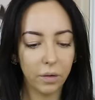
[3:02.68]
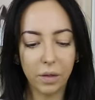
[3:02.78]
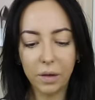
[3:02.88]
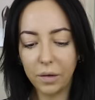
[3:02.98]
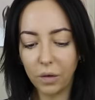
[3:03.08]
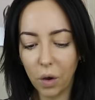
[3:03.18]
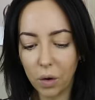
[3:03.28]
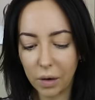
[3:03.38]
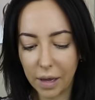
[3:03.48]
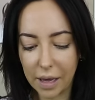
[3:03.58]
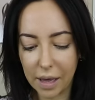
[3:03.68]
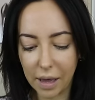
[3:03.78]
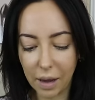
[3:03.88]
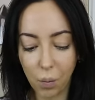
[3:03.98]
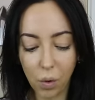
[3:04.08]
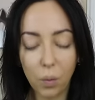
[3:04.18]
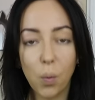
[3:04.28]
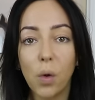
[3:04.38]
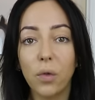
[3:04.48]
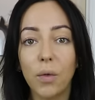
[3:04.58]
So this is Hoola here, and
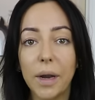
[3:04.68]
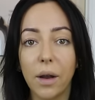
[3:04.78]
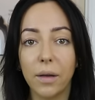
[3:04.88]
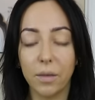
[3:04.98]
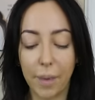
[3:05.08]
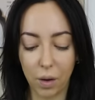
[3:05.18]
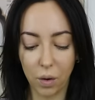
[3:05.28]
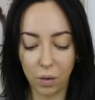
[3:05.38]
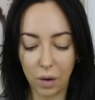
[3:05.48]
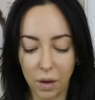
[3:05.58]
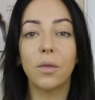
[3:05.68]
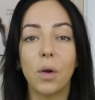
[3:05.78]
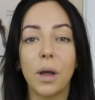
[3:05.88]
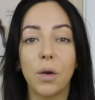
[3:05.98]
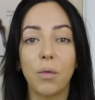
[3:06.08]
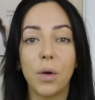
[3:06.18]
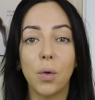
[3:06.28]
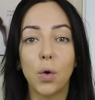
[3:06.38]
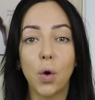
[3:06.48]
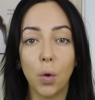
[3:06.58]
what's really nice about Hoola, it's got like a
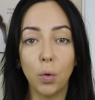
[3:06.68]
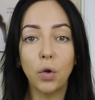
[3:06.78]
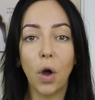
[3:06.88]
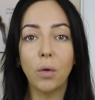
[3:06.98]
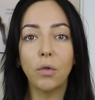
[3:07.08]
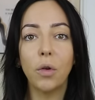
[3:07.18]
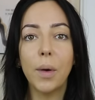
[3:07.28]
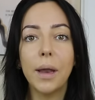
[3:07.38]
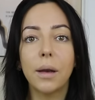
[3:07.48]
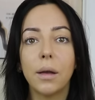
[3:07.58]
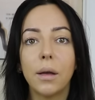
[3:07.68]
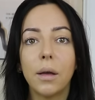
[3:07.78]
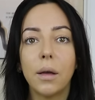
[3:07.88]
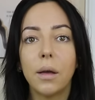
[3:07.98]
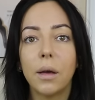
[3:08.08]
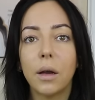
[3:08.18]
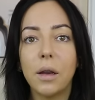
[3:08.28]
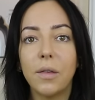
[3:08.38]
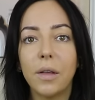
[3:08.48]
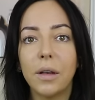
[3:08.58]
real cool tone to it.
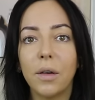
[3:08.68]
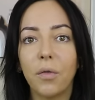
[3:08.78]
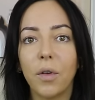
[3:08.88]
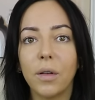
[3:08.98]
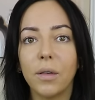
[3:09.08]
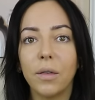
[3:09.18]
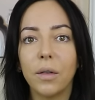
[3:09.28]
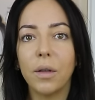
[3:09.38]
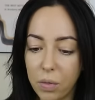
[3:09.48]
Can you see the difference?